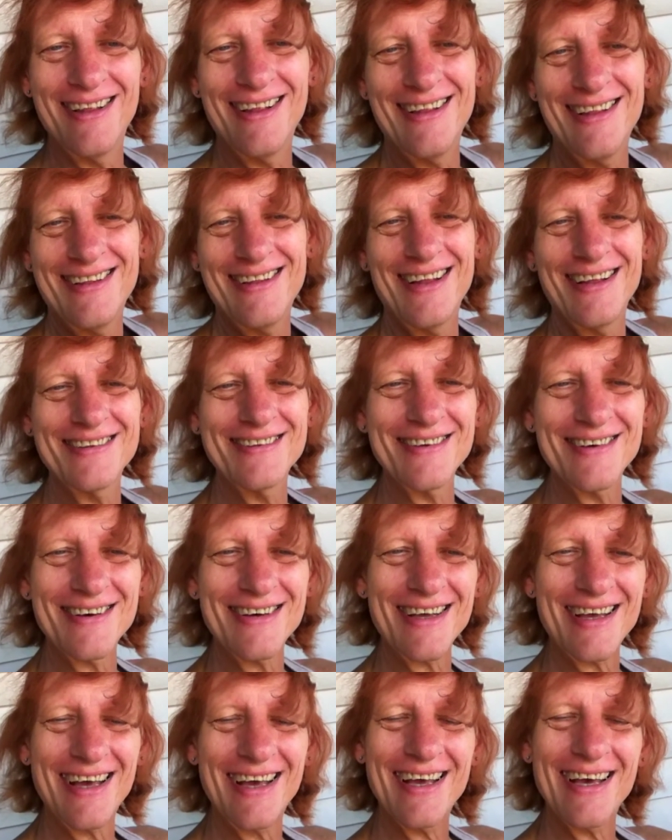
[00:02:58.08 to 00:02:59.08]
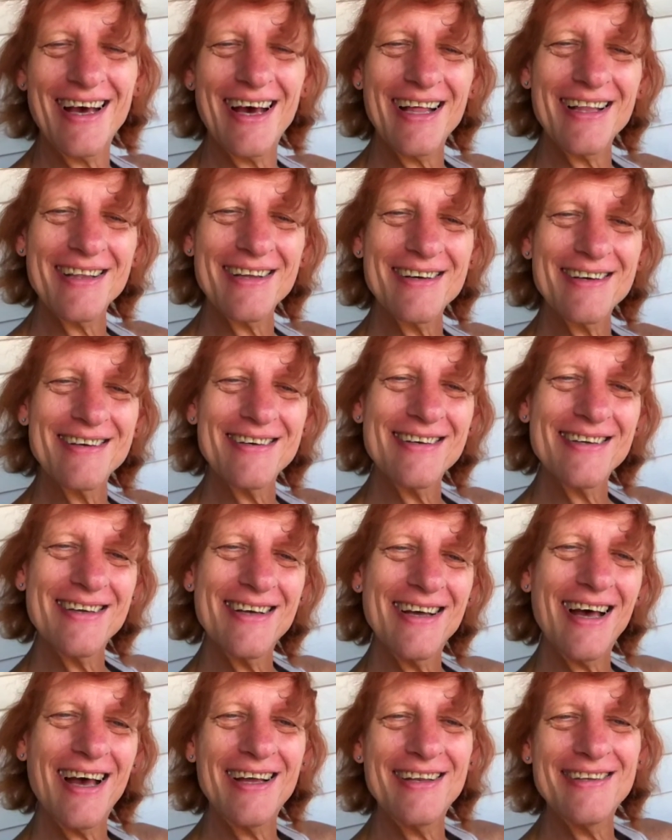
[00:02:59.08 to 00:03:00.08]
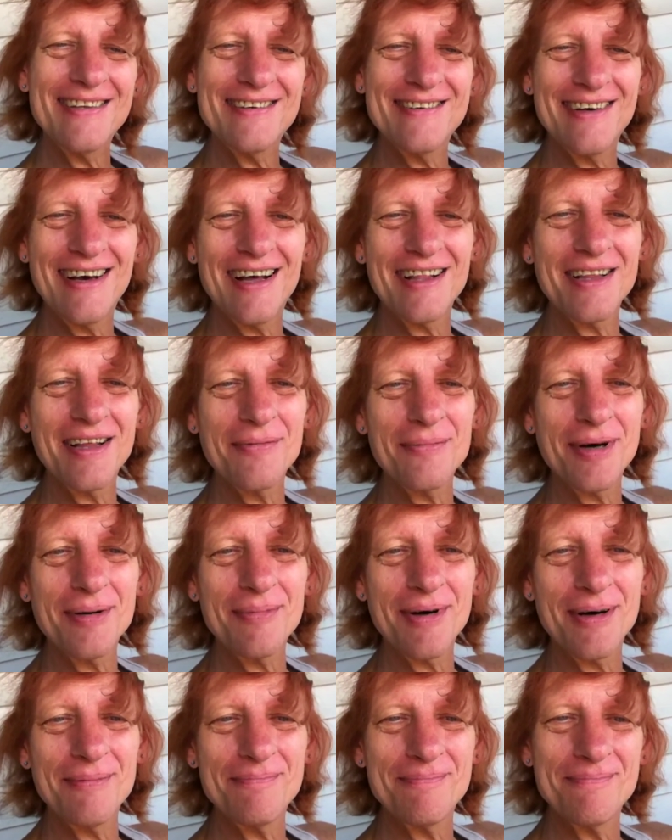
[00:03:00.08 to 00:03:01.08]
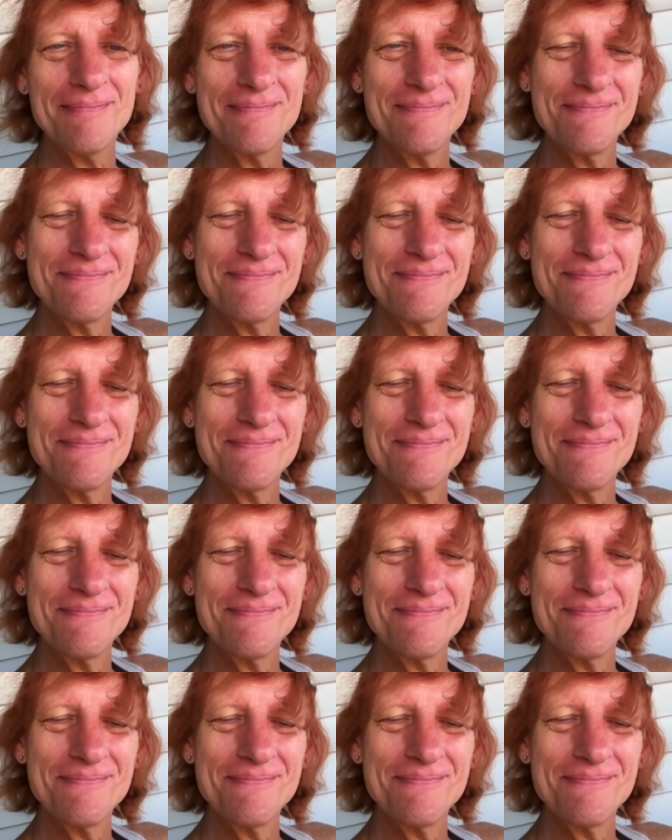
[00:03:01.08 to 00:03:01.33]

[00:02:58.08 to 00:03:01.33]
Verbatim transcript: That's okay. I learn. I did. I love my mom.